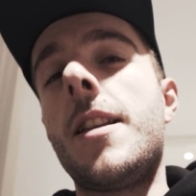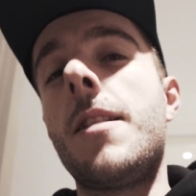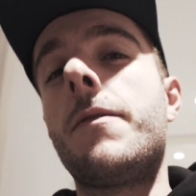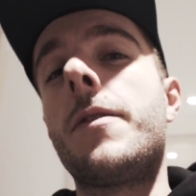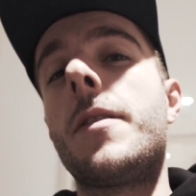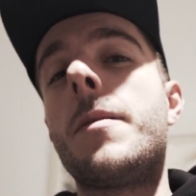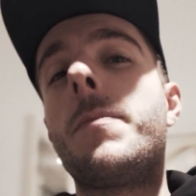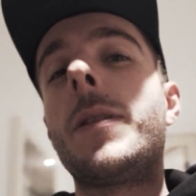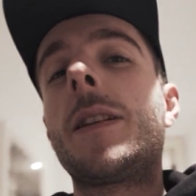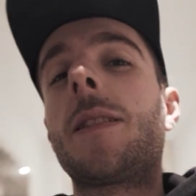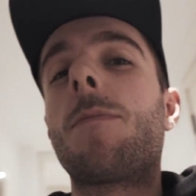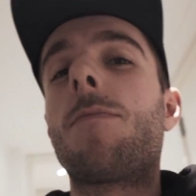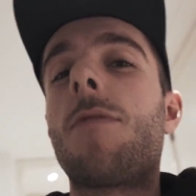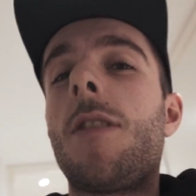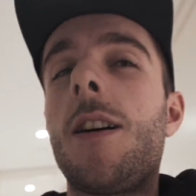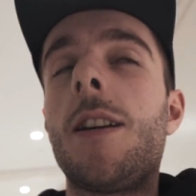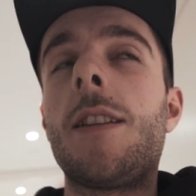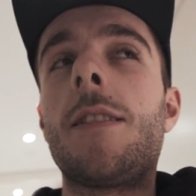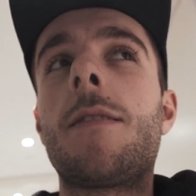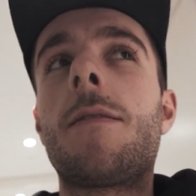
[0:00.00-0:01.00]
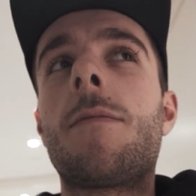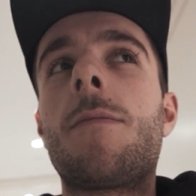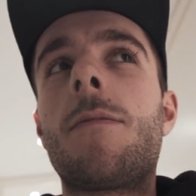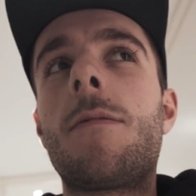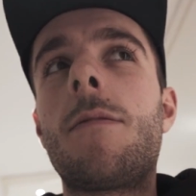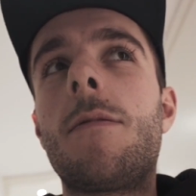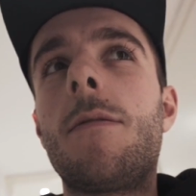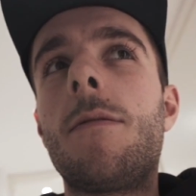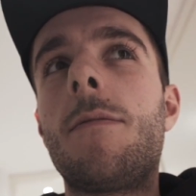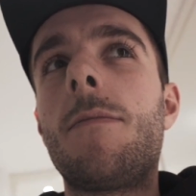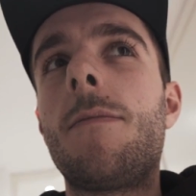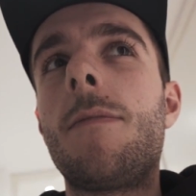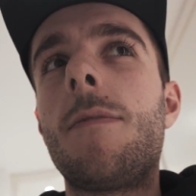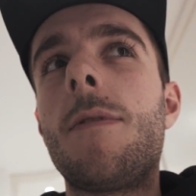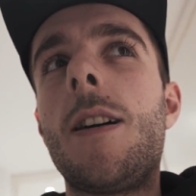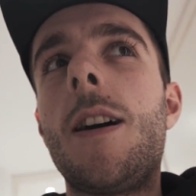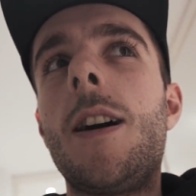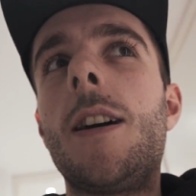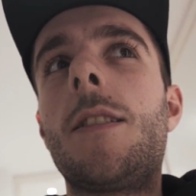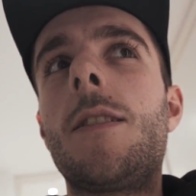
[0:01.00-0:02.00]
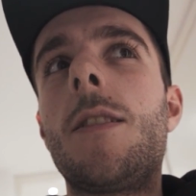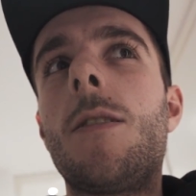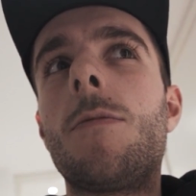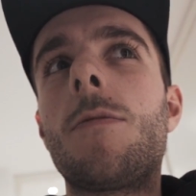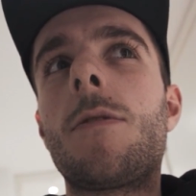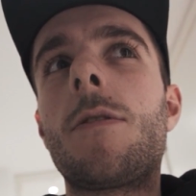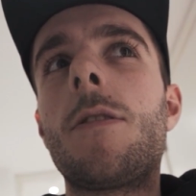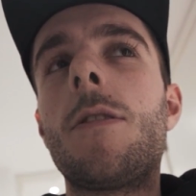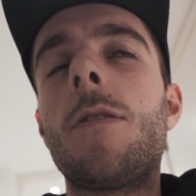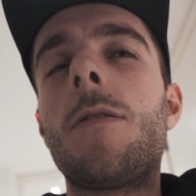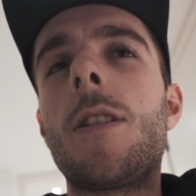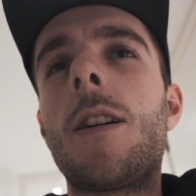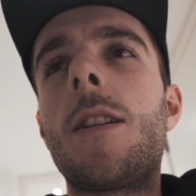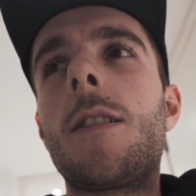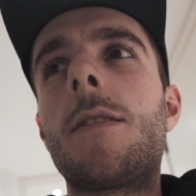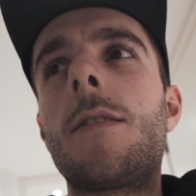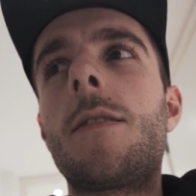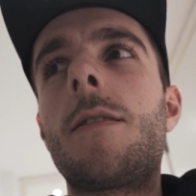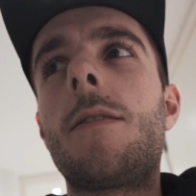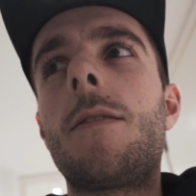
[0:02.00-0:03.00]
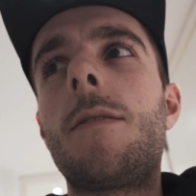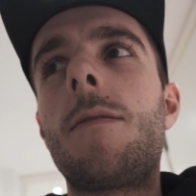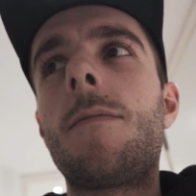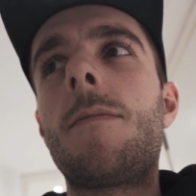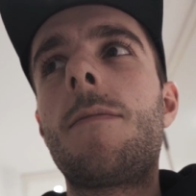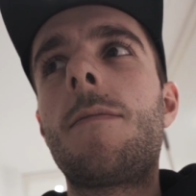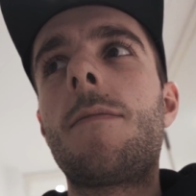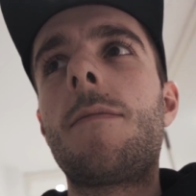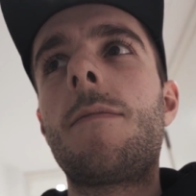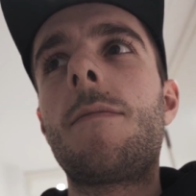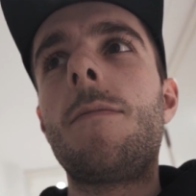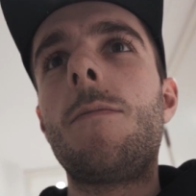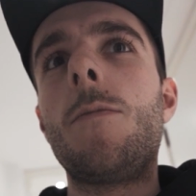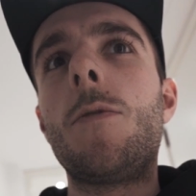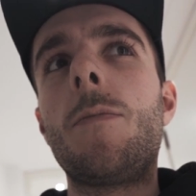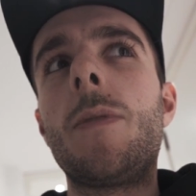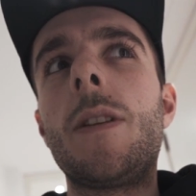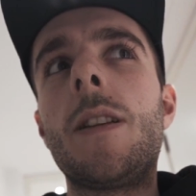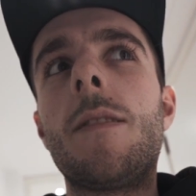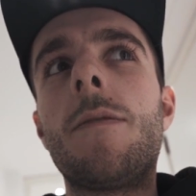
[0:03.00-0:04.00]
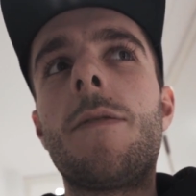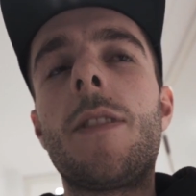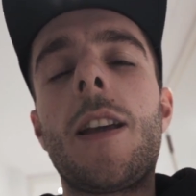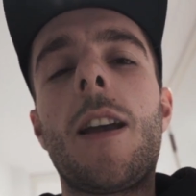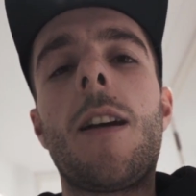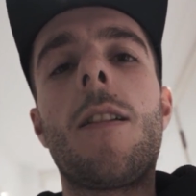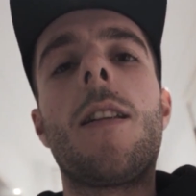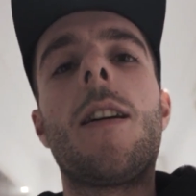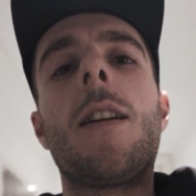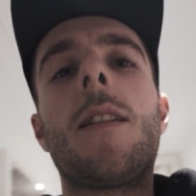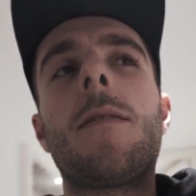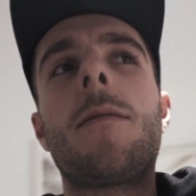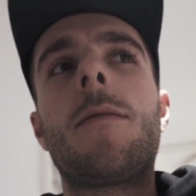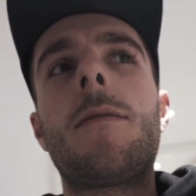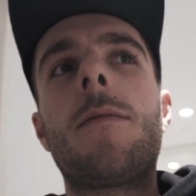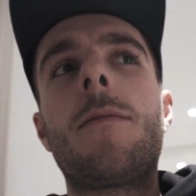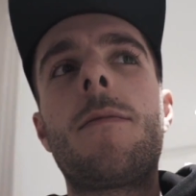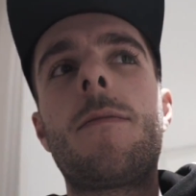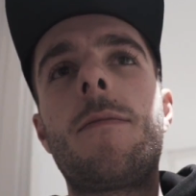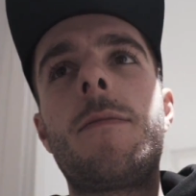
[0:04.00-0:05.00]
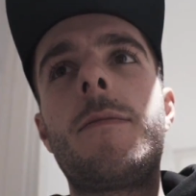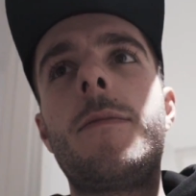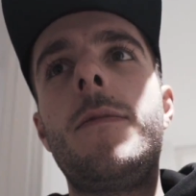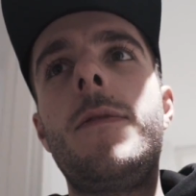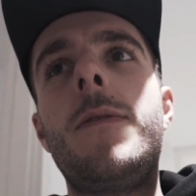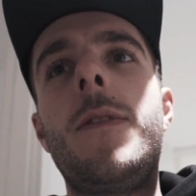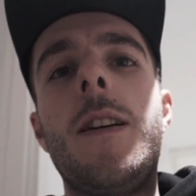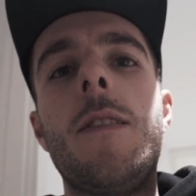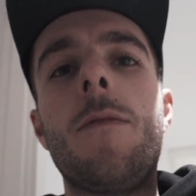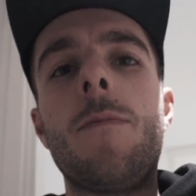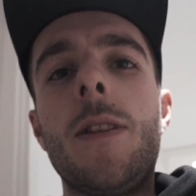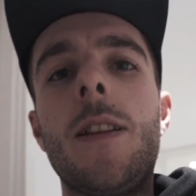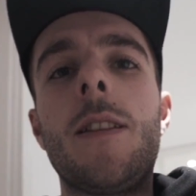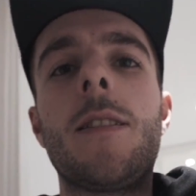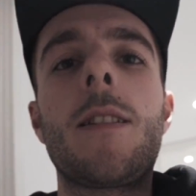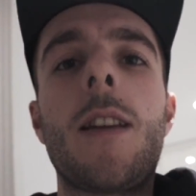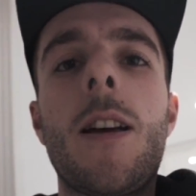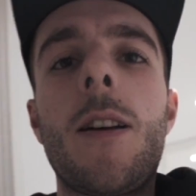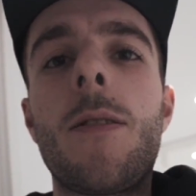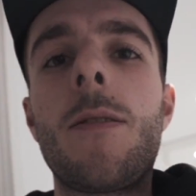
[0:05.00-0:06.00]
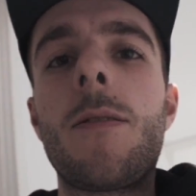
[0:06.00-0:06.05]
now for the big surprise. That I told you guys would be in the video like 5 minutes ago.